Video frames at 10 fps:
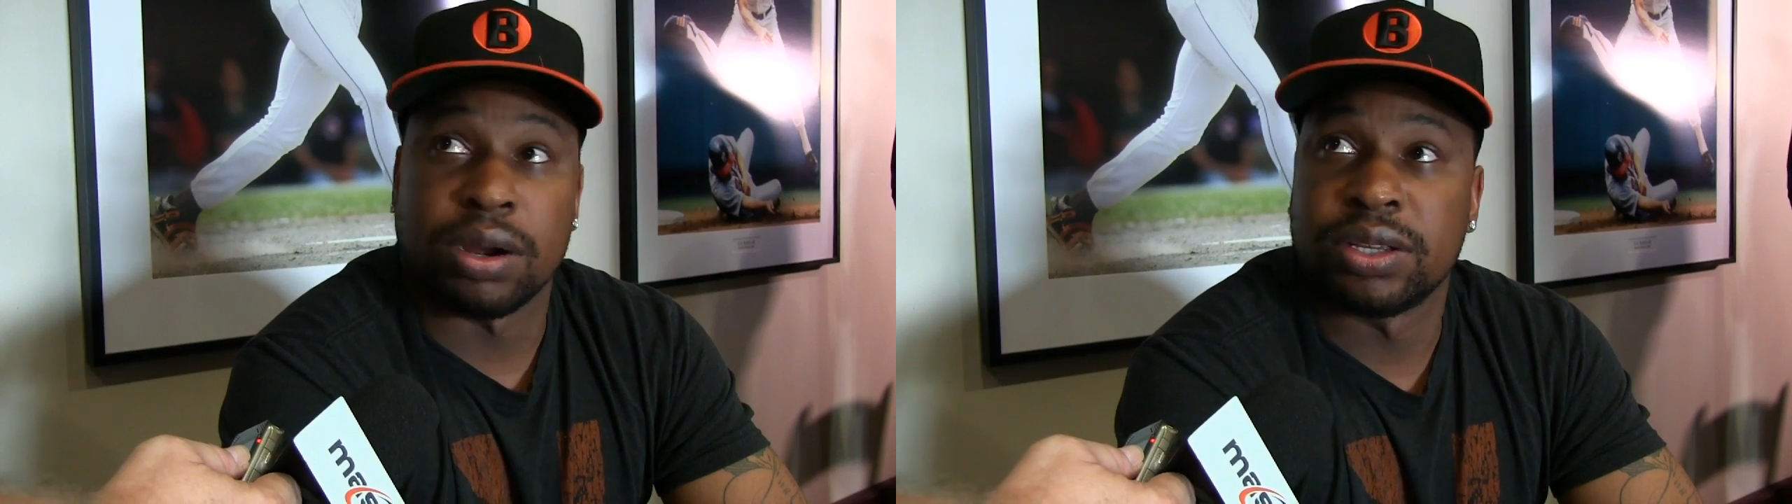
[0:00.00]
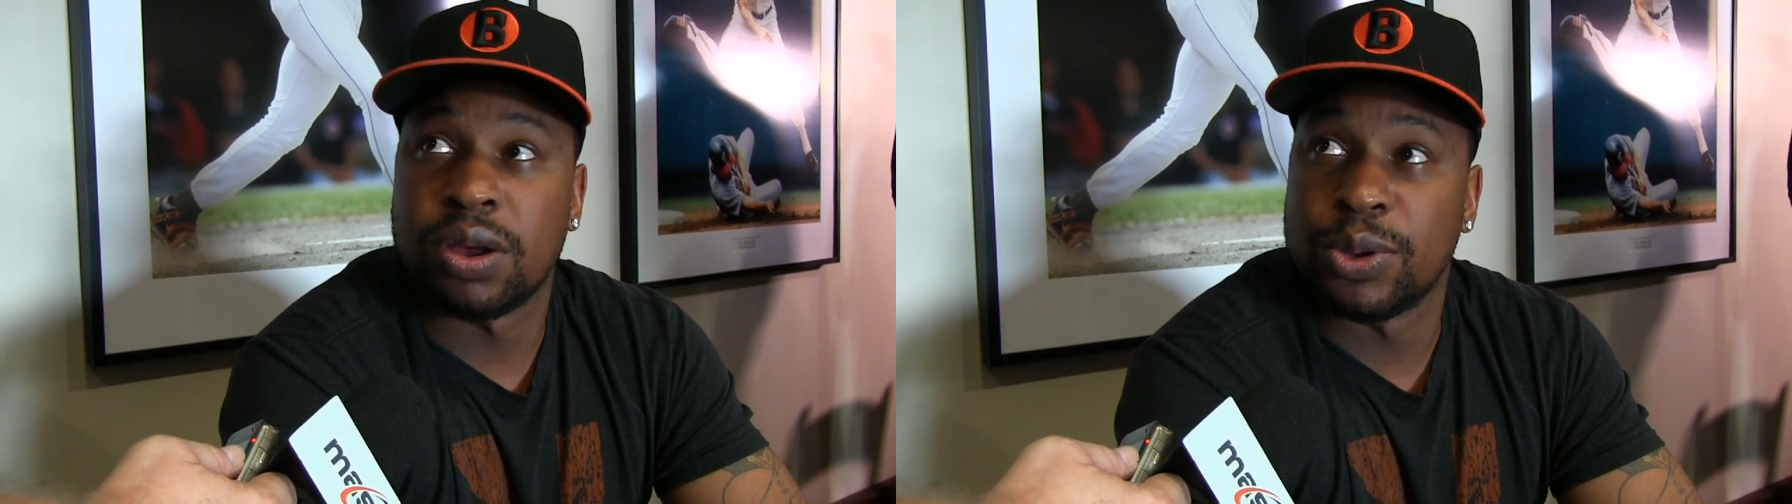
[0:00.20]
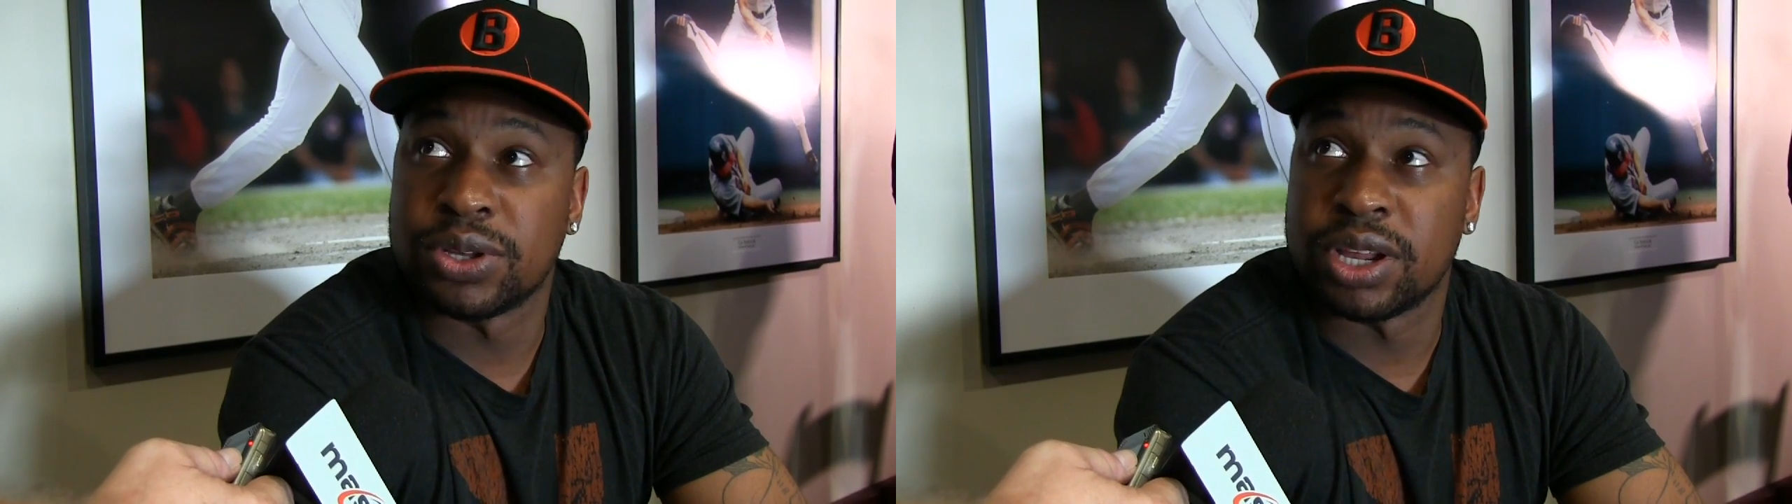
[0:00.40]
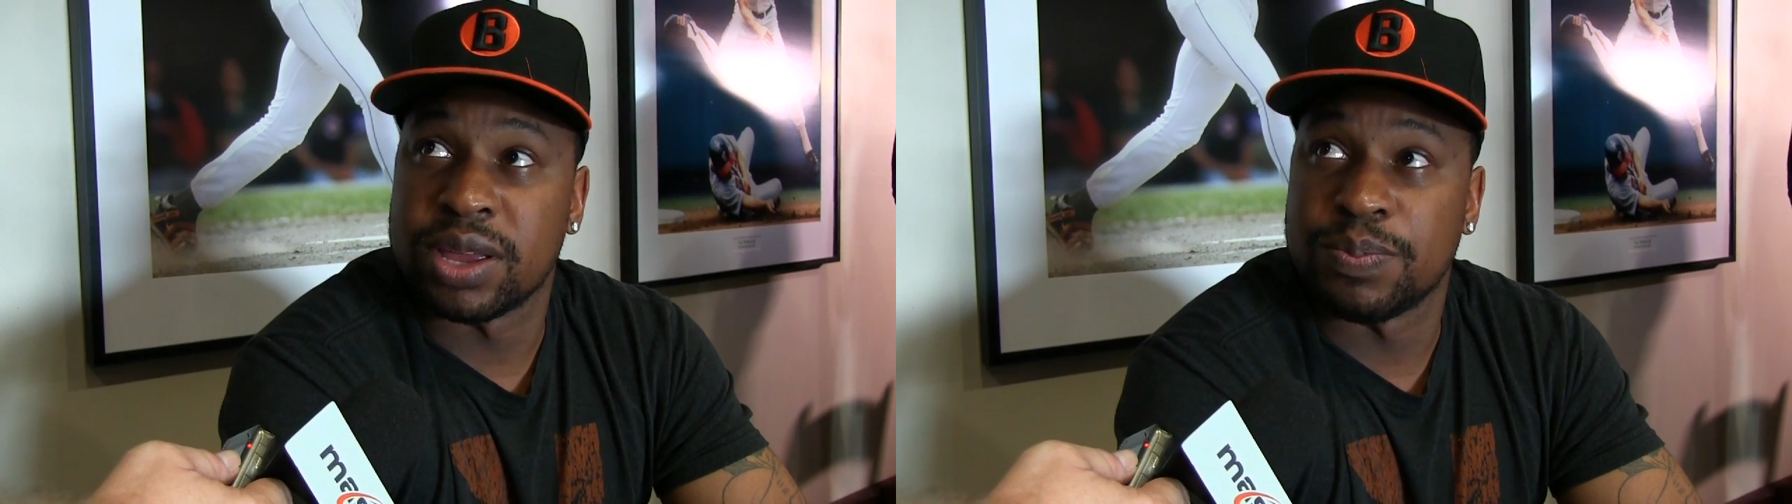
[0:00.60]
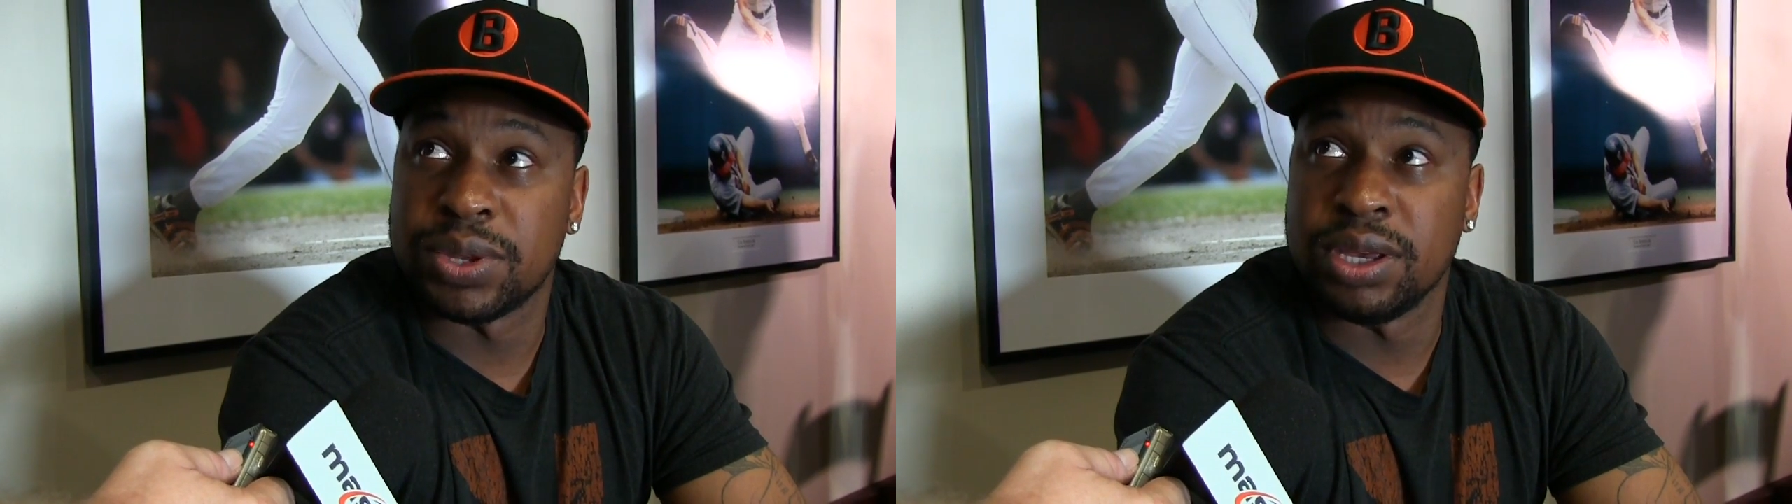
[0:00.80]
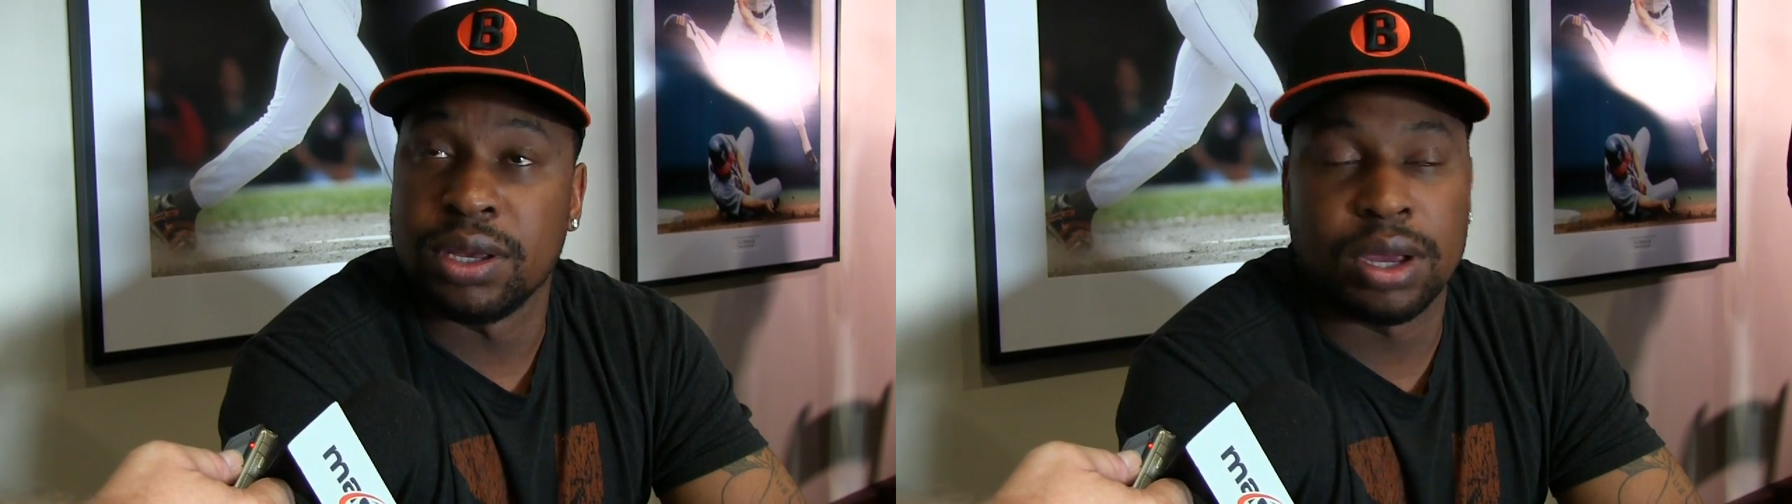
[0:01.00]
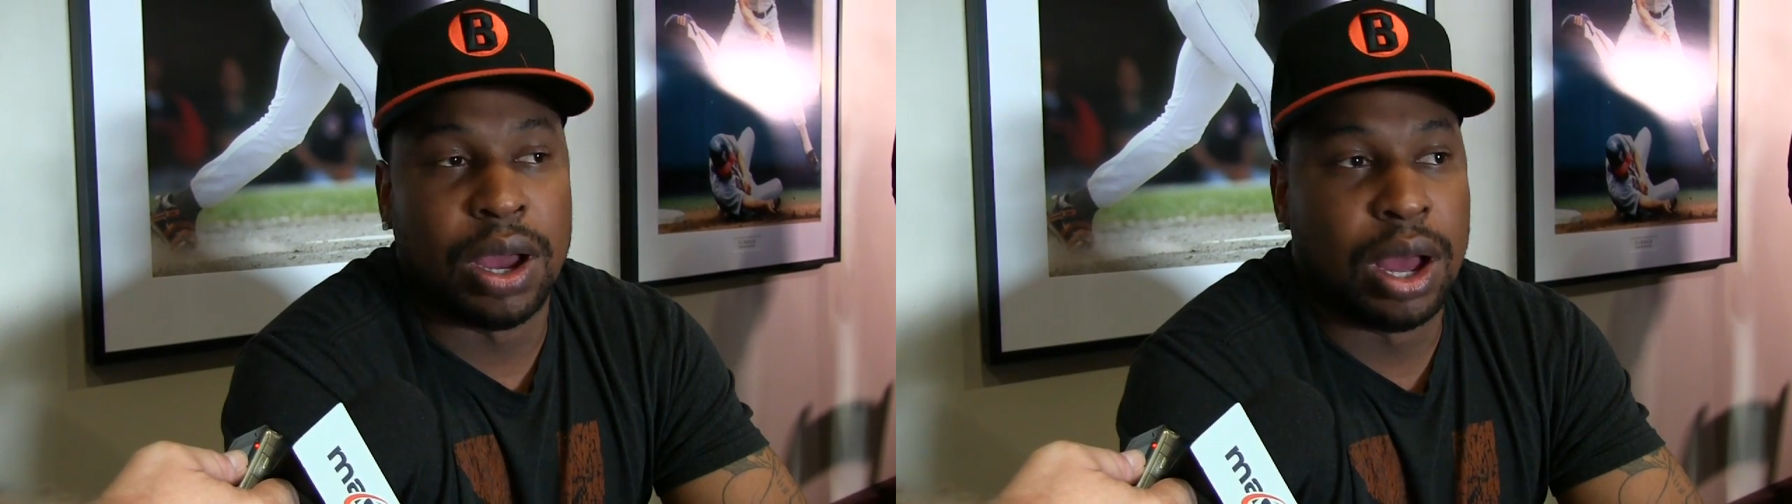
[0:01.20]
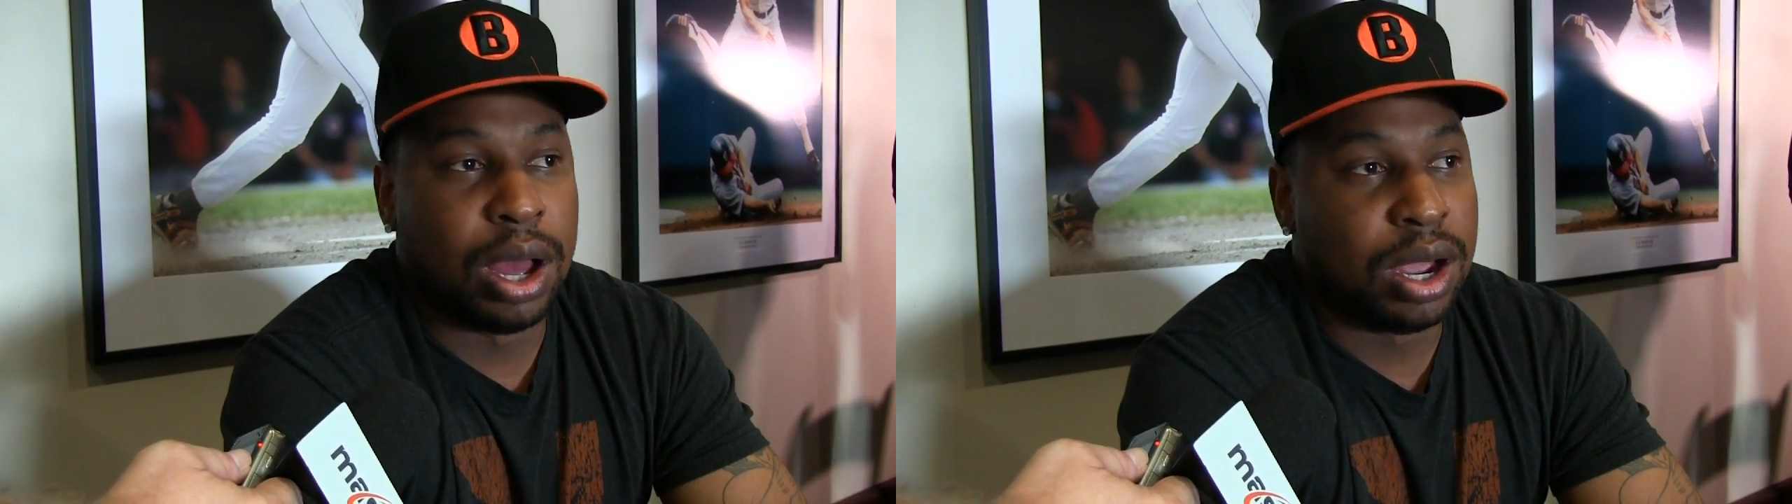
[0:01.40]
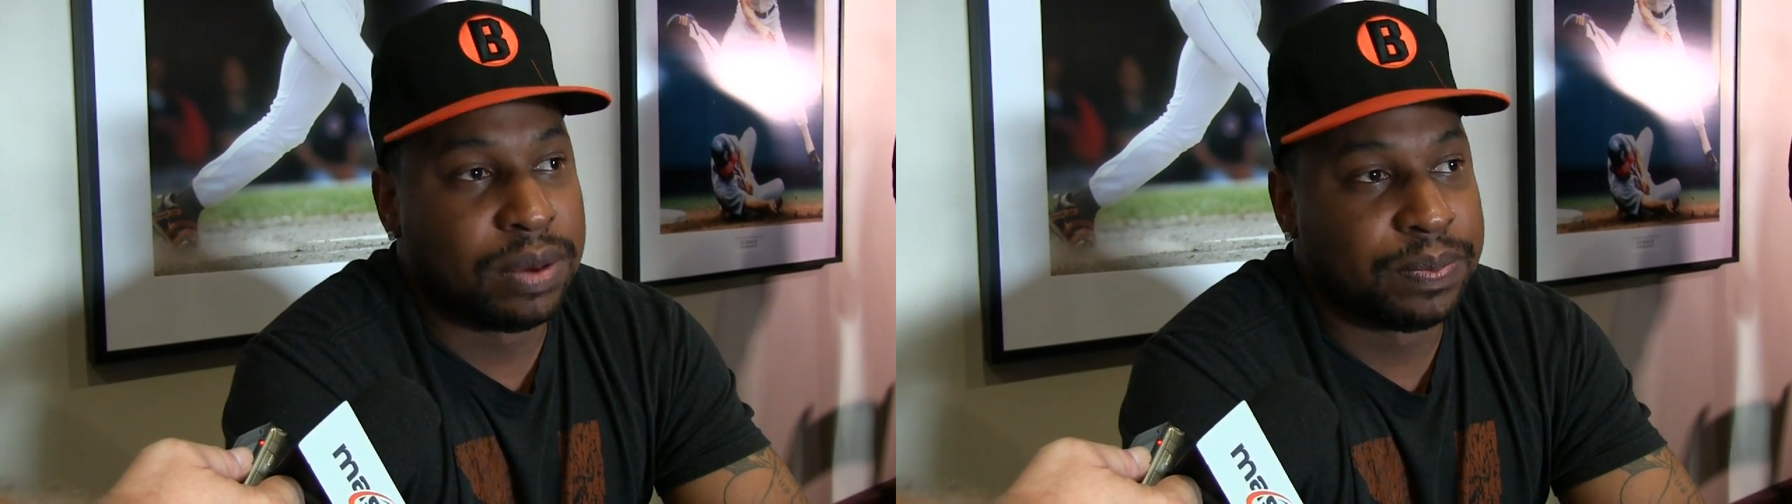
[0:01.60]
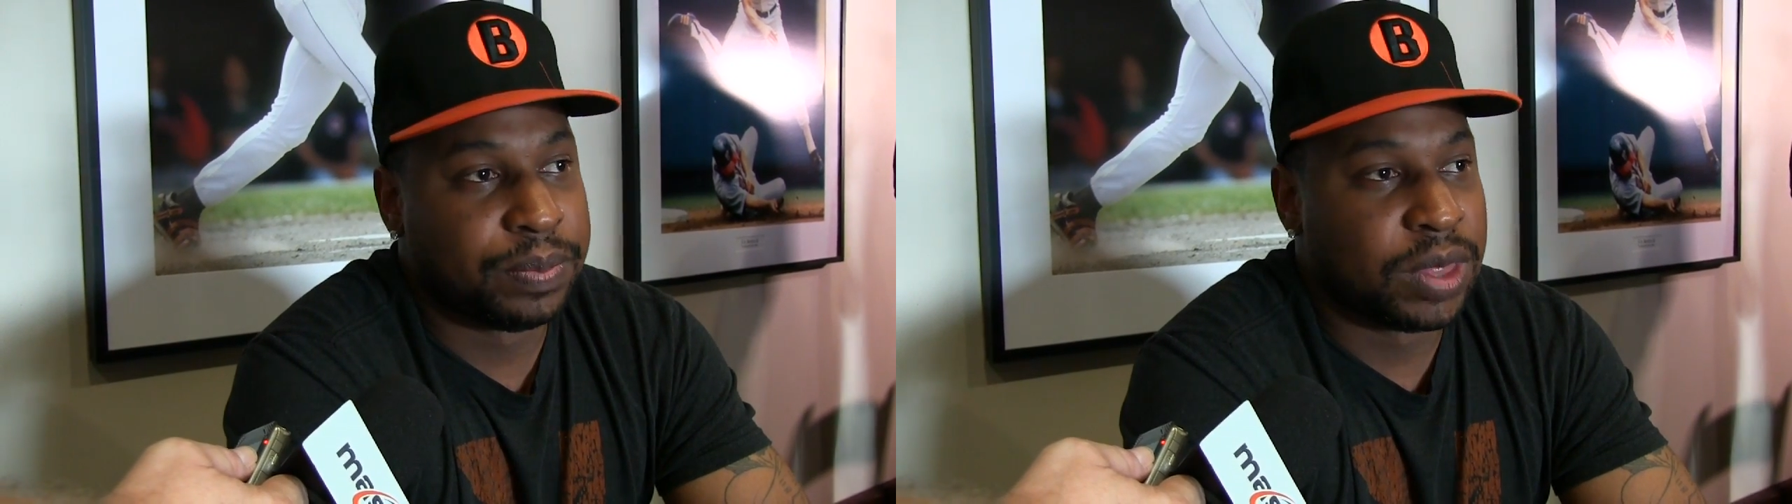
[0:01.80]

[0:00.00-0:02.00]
He's always going to compete. Uh,